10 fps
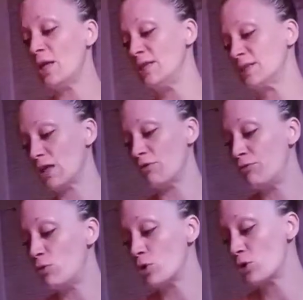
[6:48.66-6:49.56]
knights out of
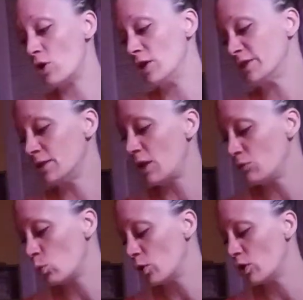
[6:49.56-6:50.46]
four cards and
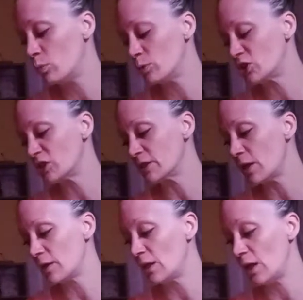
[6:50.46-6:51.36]
then the world which is
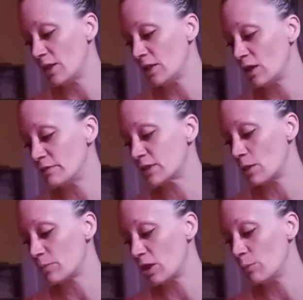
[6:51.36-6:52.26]
like the ending of
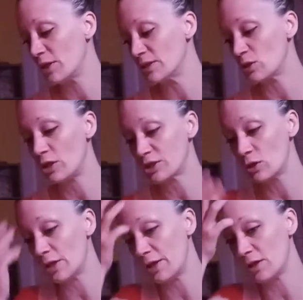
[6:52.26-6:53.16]
something but it's
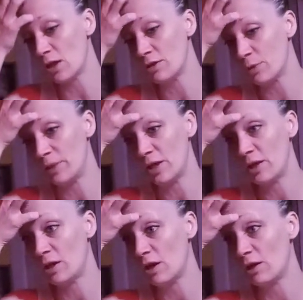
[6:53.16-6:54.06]
also like the
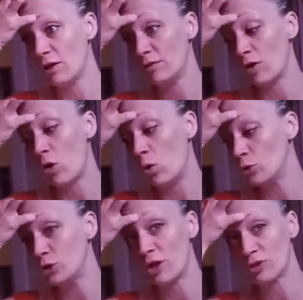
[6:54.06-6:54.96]
beginning of a
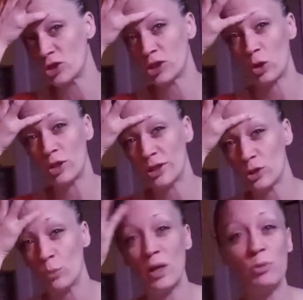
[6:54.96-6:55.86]
whole nother start
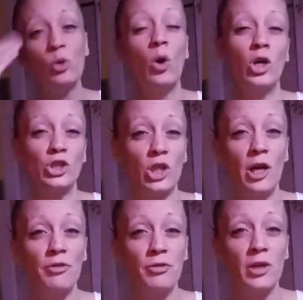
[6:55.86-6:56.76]
so maybe you are
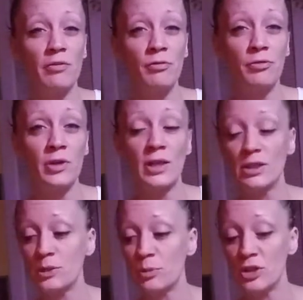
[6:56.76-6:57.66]
trying to forgive and forget
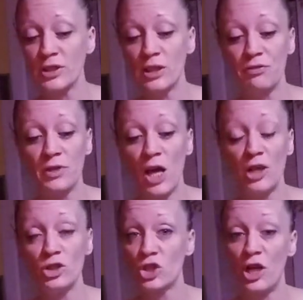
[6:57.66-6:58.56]
this person if
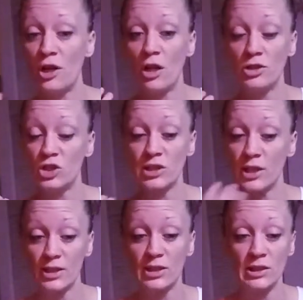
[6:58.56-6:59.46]
not you're trying to just
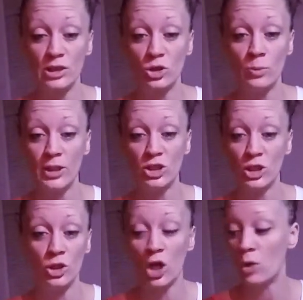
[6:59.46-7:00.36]
let this
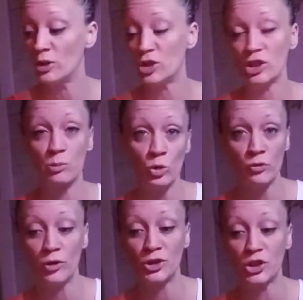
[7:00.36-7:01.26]
situation go and just
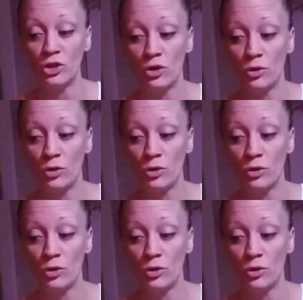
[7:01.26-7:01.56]
move on to your